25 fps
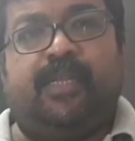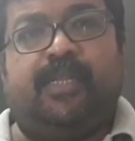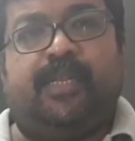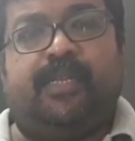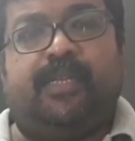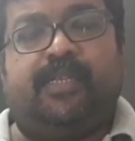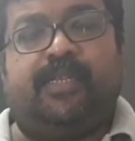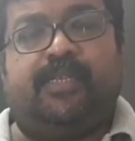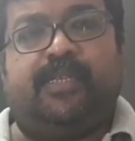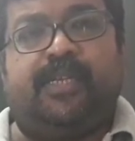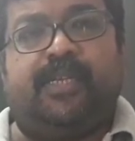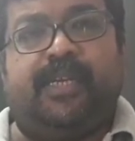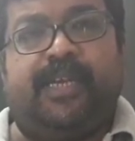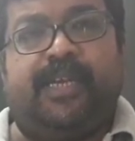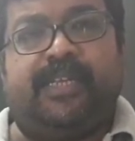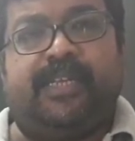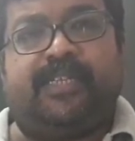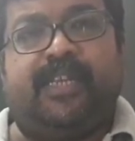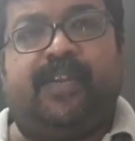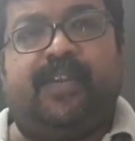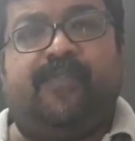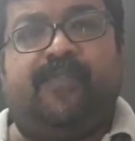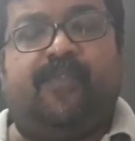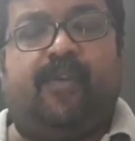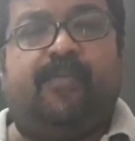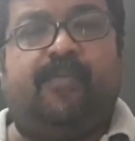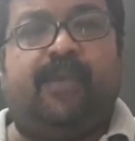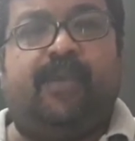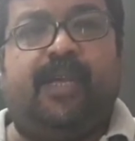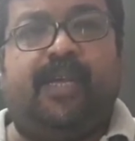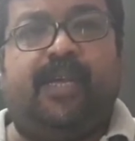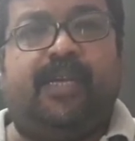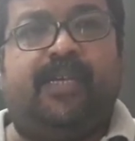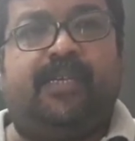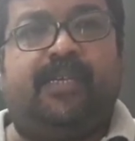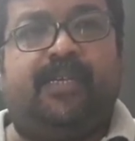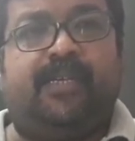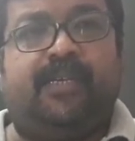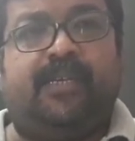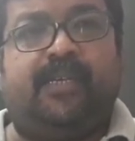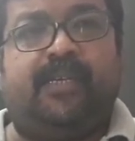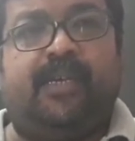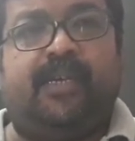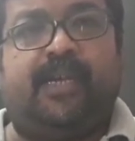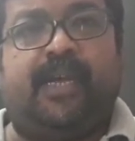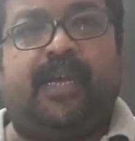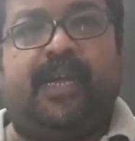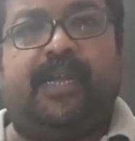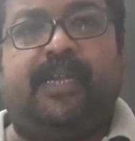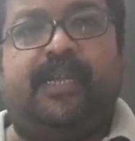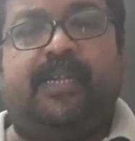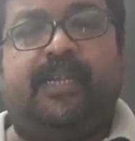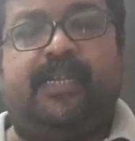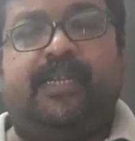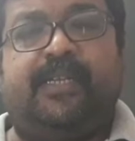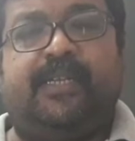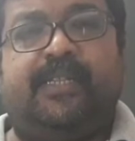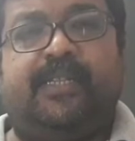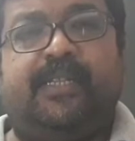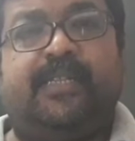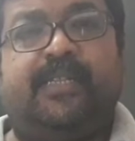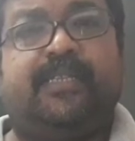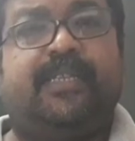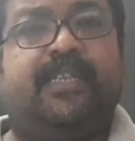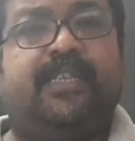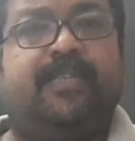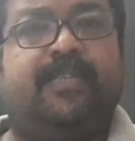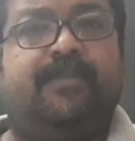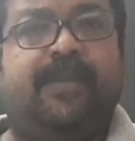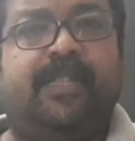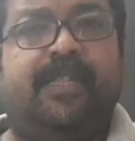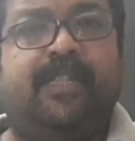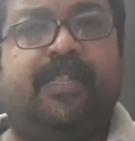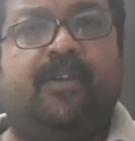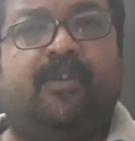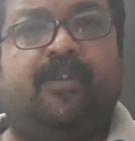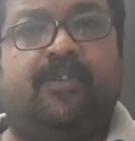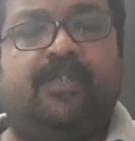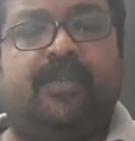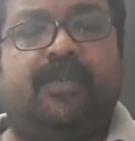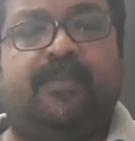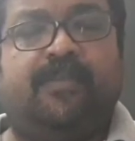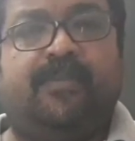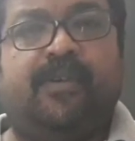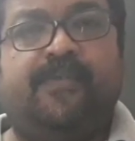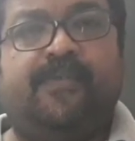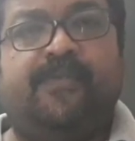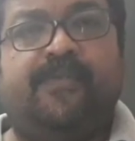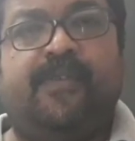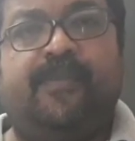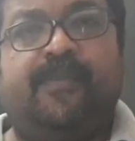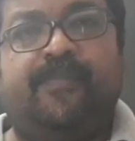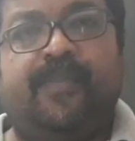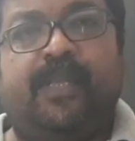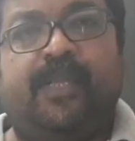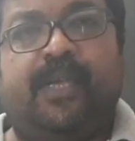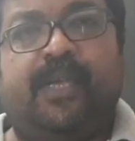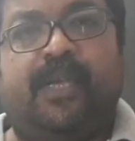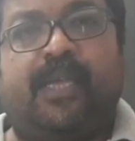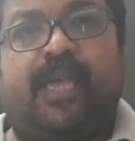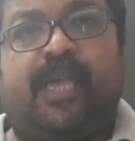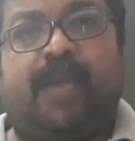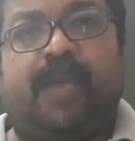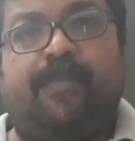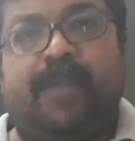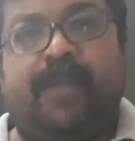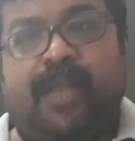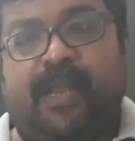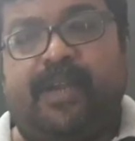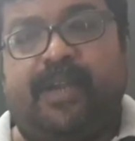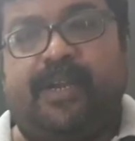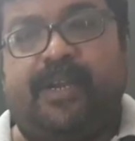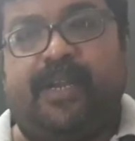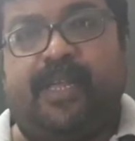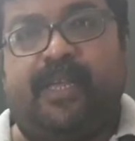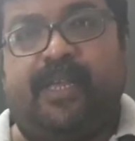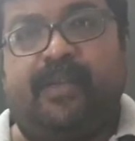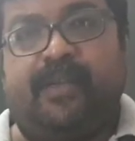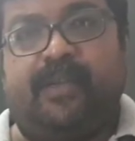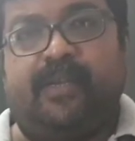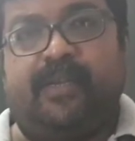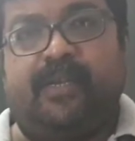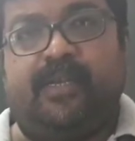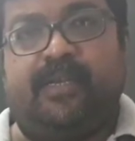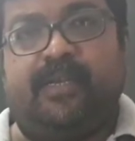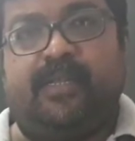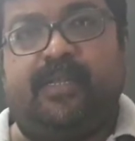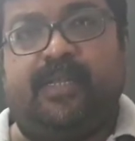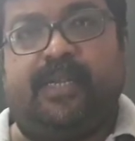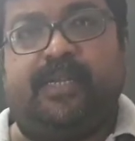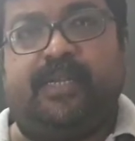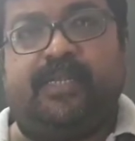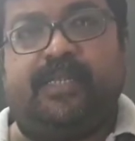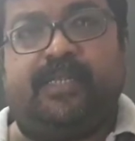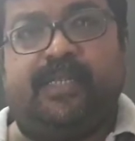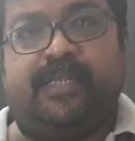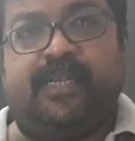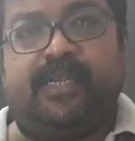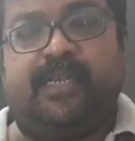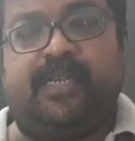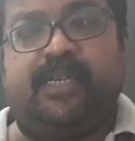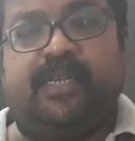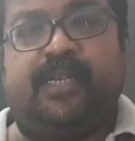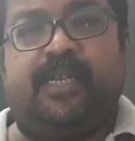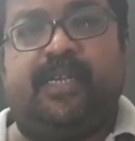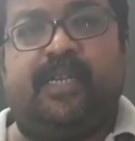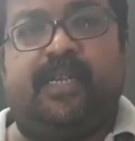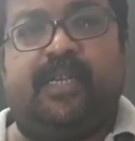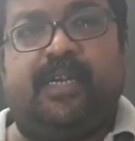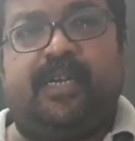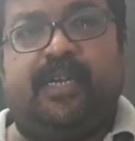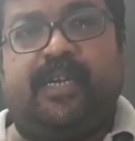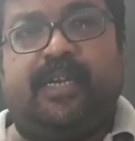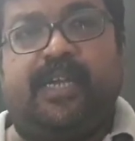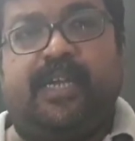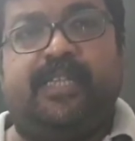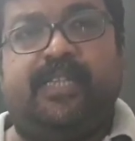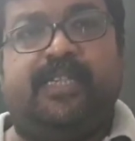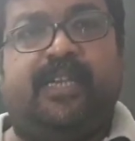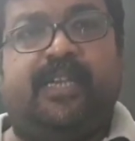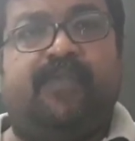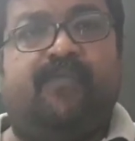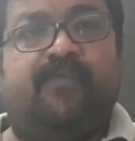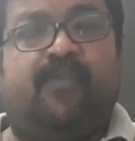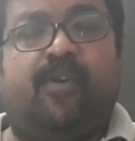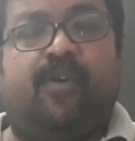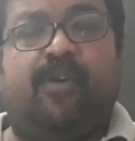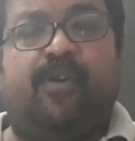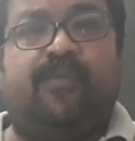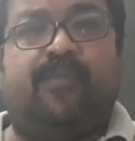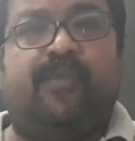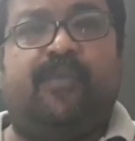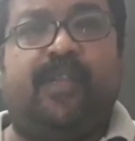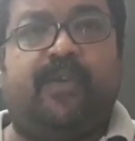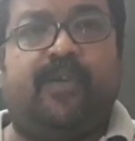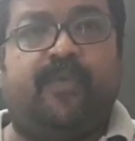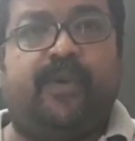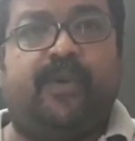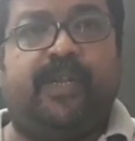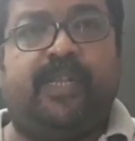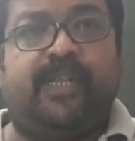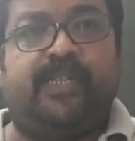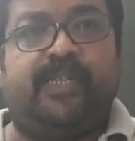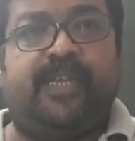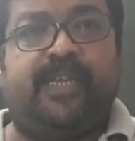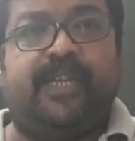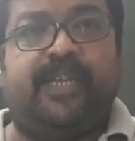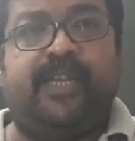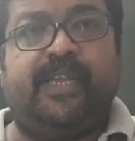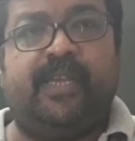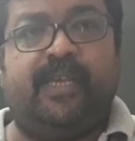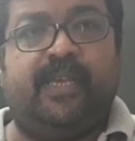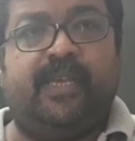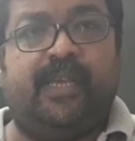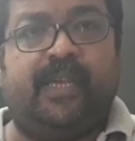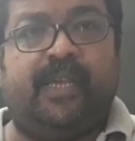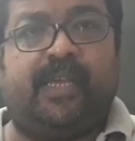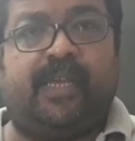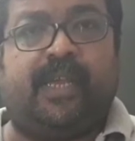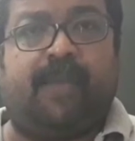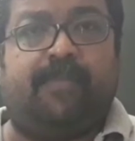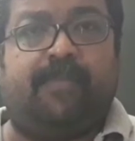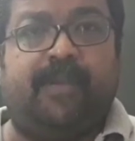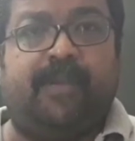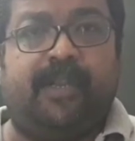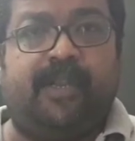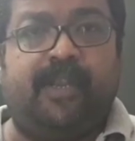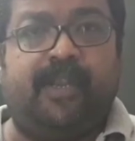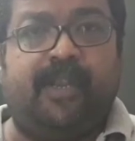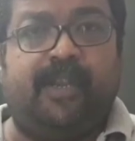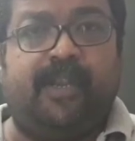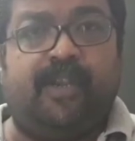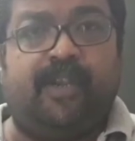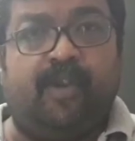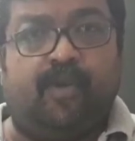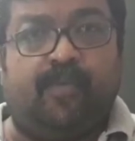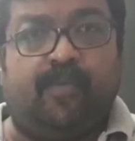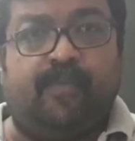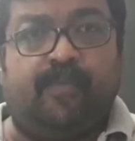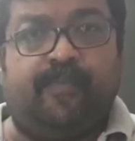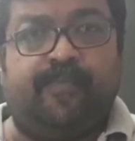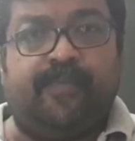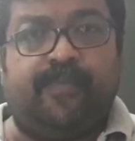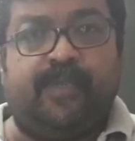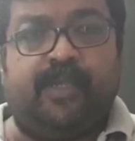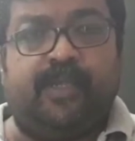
that is the ascent formula, and thus explain the concept of capillarity, that is the rise and fall of liquid inside a capillary tube.